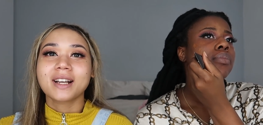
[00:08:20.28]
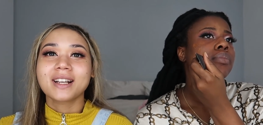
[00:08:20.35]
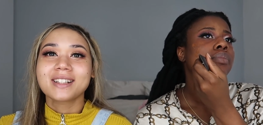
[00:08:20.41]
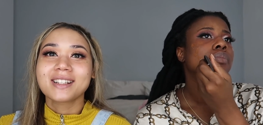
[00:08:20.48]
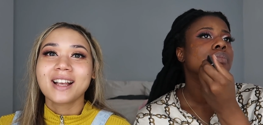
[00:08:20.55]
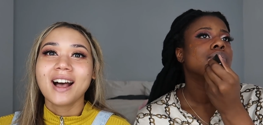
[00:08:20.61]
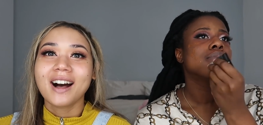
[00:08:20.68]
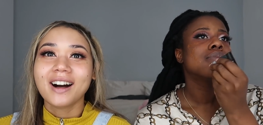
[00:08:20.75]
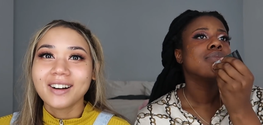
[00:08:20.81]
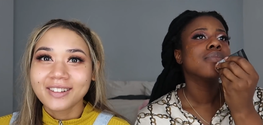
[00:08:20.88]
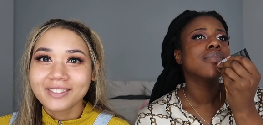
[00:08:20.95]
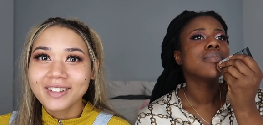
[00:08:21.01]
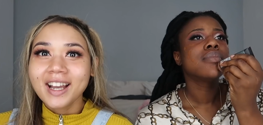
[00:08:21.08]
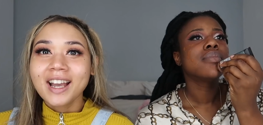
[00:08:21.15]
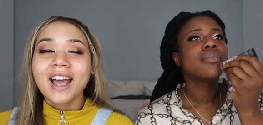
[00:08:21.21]

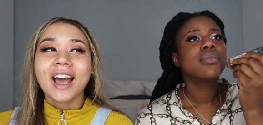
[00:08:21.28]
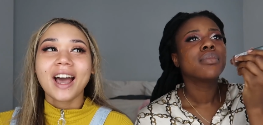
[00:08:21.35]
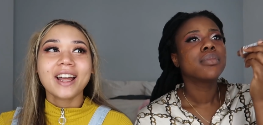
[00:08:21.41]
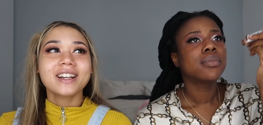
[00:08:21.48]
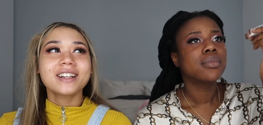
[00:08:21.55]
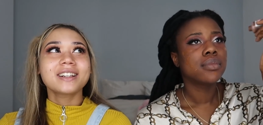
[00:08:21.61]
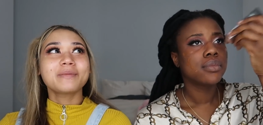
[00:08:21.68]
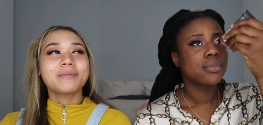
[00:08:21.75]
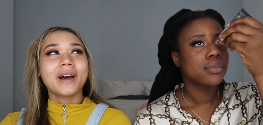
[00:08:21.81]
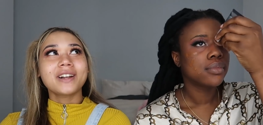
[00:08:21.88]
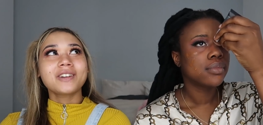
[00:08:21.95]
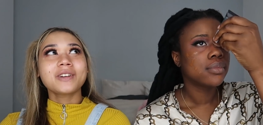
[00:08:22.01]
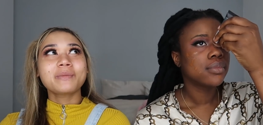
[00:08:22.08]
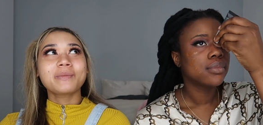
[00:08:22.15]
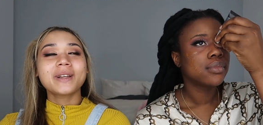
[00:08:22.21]
Speaker 1: myself and it
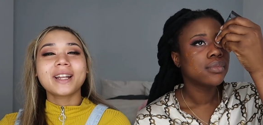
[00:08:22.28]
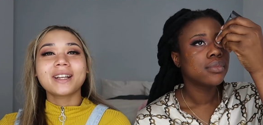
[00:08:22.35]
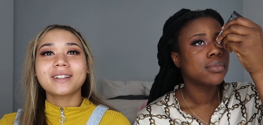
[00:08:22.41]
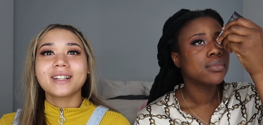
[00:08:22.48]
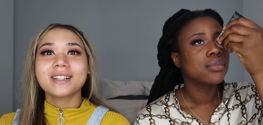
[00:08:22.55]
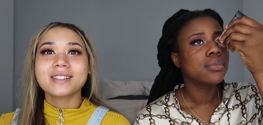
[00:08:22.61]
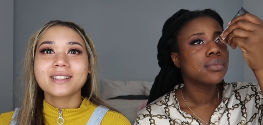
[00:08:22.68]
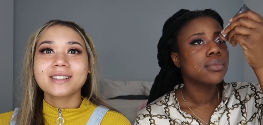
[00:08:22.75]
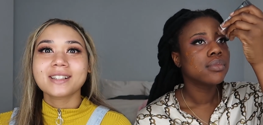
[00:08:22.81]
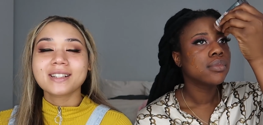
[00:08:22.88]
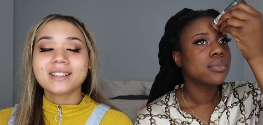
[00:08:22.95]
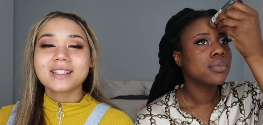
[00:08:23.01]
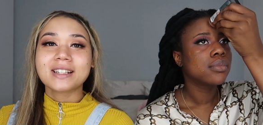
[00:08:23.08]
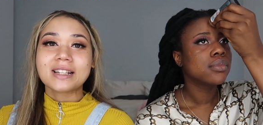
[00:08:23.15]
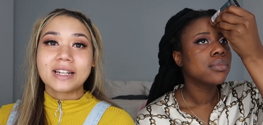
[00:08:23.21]
might not be like yeast is
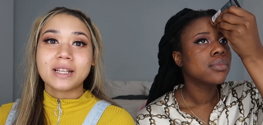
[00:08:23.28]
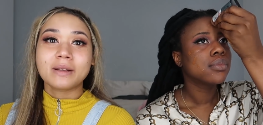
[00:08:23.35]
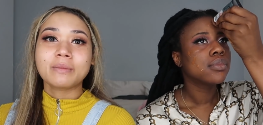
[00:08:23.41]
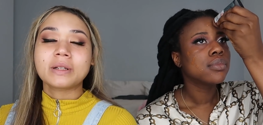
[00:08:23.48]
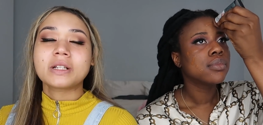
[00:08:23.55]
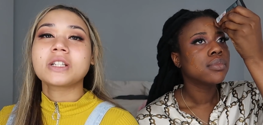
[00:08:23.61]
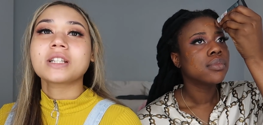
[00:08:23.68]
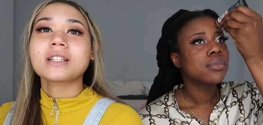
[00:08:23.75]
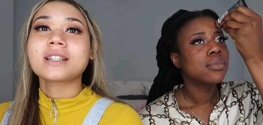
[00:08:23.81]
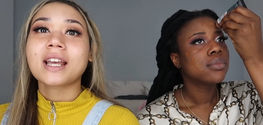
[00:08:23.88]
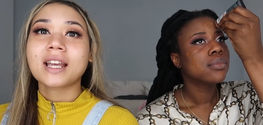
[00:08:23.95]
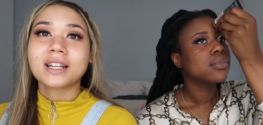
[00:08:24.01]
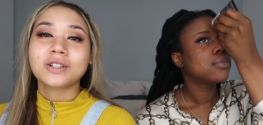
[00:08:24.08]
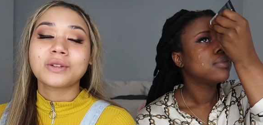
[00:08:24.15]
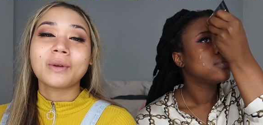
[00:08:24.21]
in sleep it's just
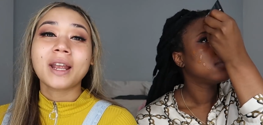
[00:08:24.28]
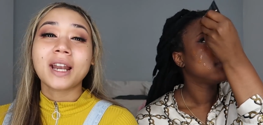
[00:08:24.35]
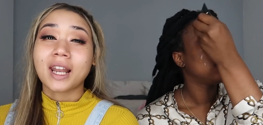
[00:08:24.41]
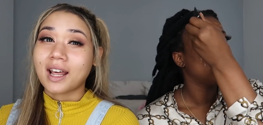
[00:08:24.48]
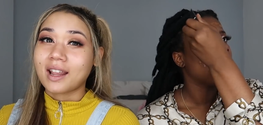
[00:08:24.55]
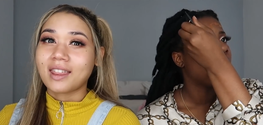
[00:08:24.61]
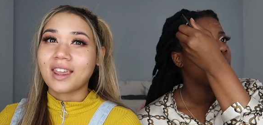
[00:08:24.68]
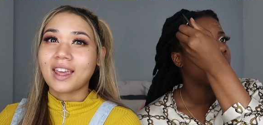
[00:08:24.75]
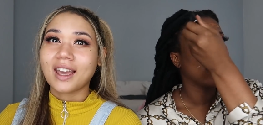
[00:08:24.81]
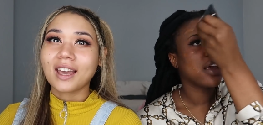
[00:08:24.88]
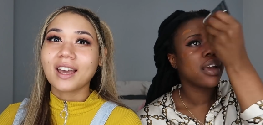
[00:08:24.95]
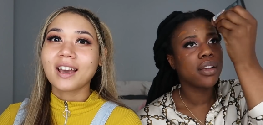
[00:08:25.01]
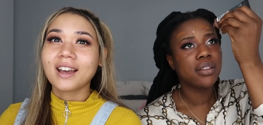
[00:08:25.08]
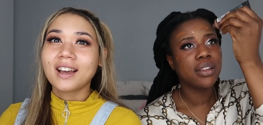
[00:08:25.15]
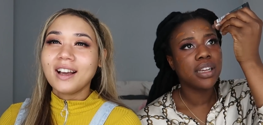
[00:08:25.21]
like doing that nothing
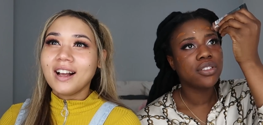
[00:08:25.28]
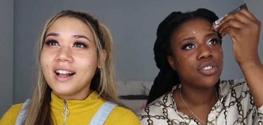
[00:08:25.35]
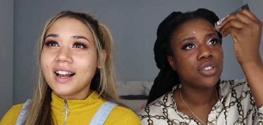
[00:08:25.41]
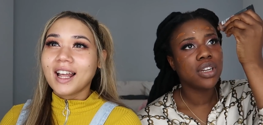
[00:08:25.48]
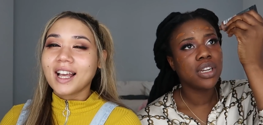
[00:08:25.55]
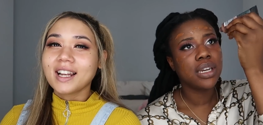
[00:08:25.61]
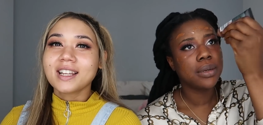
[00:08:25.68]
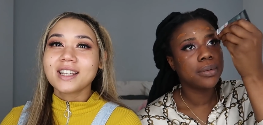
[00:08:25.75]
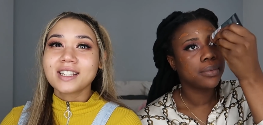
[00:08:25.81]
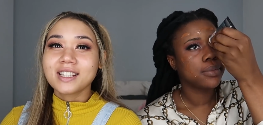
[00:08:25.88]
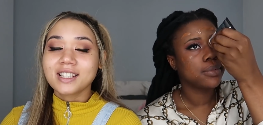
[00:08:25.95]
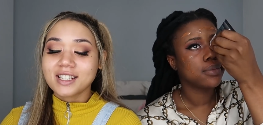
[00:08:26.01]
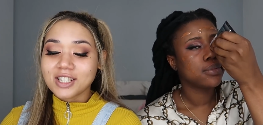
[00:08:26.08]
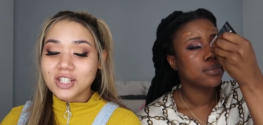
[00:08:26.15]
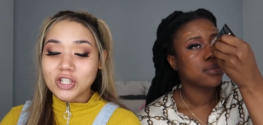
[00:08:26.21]
thing.
Speaker 2: literally like
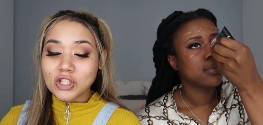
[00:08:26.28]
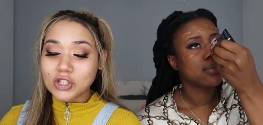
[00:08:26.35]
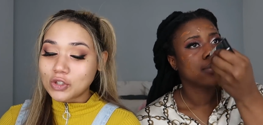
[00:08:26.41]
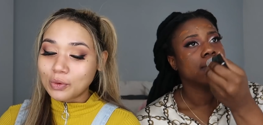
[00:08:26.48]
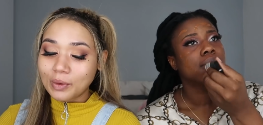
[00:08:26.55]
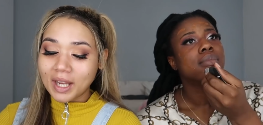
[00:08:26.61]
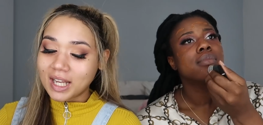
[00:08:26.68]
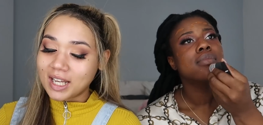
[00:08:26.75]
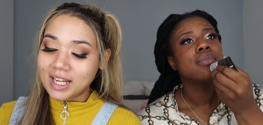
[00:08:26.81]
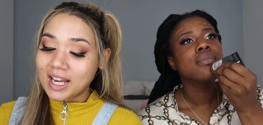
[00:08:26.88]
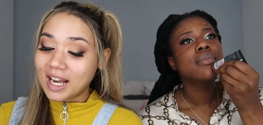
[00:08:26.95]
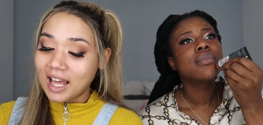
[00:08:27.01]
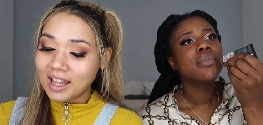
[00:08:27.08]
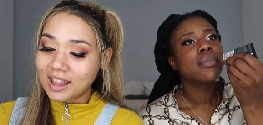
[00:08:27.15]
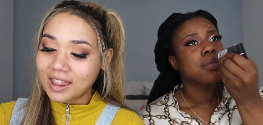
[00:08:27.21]
literally
Speaker 1: just
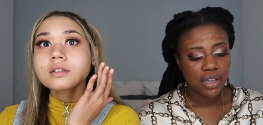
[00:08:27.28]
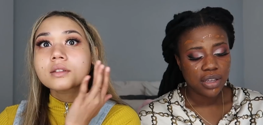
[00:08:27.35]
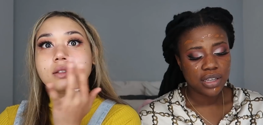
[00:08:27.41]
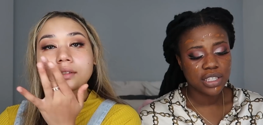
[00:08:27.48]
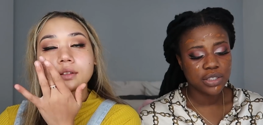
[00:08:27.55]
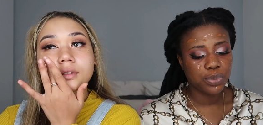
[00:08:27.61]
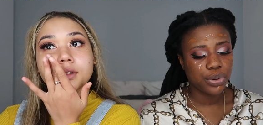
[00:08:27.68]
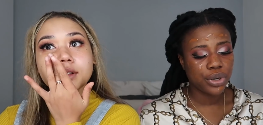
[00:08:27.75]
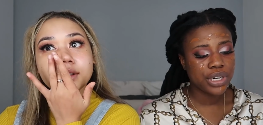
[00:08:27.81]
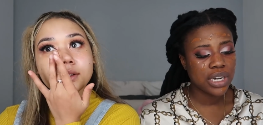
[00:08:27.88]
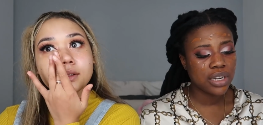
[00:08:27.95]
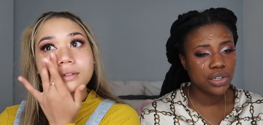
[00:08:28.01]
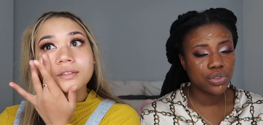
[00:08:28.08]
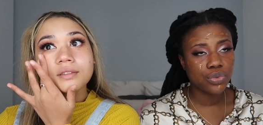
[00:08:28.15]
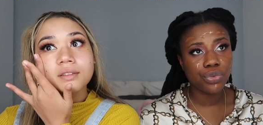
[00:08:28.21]
doing nothing
Speaker 2: because
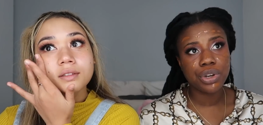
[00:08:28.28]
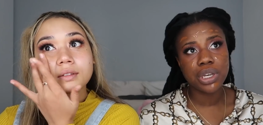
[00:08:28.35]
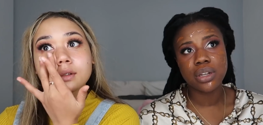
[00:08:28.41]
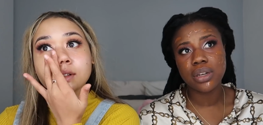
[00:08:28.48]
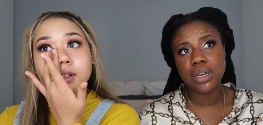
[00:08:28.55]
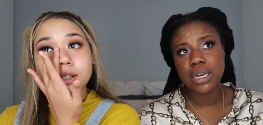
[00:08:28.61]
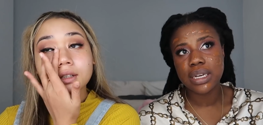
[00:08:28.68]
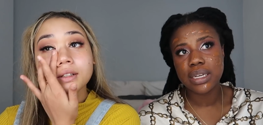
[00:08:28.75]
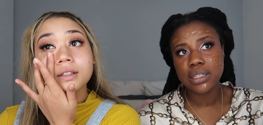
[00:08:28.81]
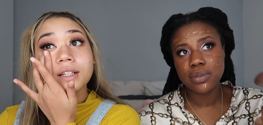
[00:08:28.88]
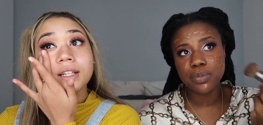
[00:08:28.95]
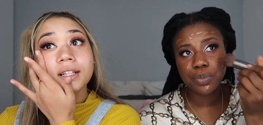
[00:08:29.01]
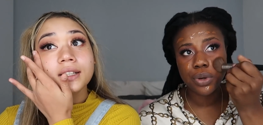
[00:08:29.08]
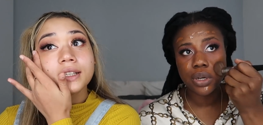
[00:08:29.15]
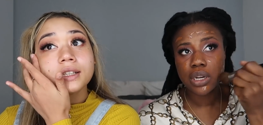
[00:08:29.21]
burnout is real guys
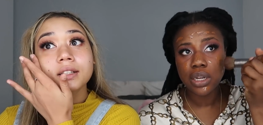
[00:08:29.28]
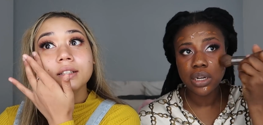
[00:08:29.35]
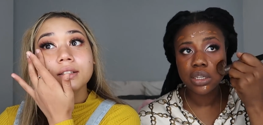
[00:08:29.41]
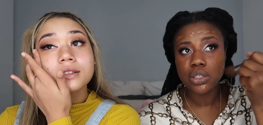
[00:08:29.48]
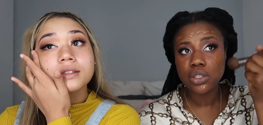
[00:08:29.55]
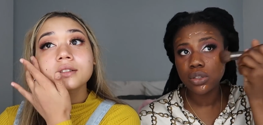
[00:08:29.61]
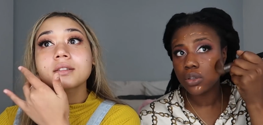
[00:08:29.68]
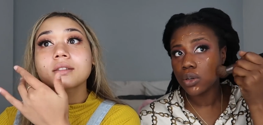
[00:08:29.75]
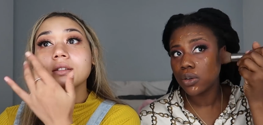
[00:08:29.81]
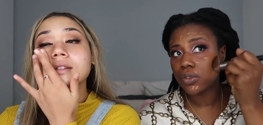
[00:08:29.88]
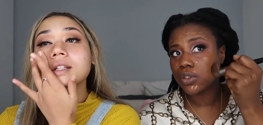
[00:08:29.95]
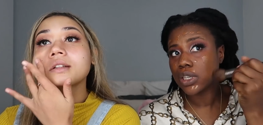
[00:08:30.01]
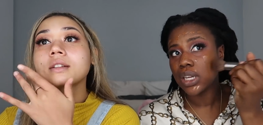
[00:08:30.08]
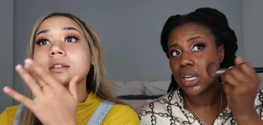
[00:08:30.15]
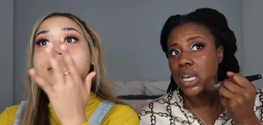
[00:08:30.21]
really burnout is. is so
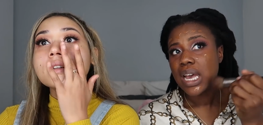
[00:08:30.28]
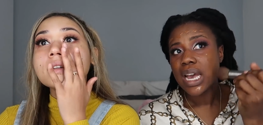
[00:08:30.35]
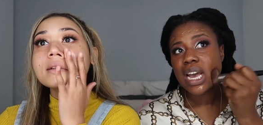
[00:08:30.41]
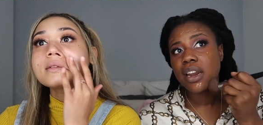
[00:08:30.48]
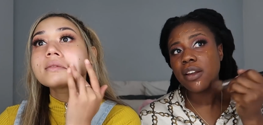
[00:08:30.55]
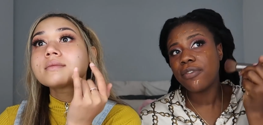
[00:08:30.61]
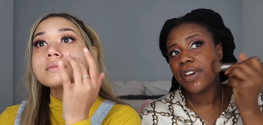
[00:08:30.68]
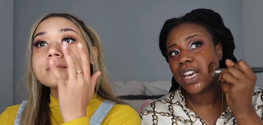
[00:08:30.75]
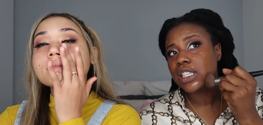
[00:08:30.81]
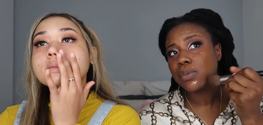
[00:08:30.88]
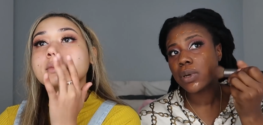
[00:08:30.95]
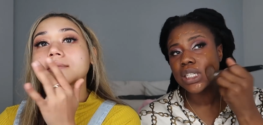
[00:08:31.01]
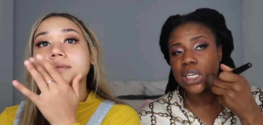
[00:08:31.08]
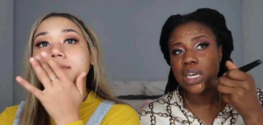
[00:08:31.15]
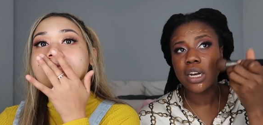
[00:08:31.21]
real and a face
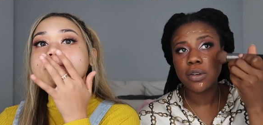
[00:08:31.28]
mask